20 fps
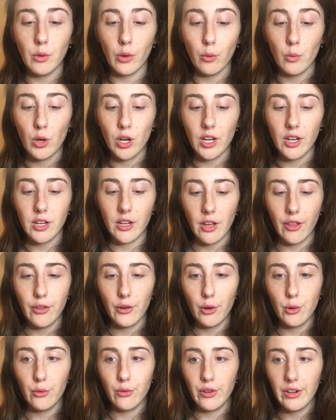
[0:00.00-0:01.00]
with one
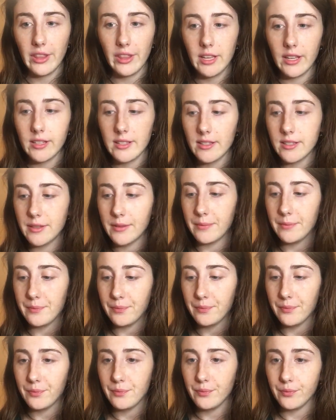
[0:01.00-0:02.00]
another over this.
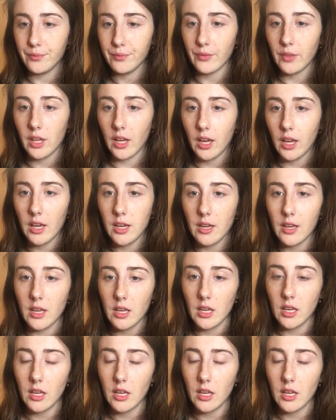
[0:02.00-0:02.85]
Okay?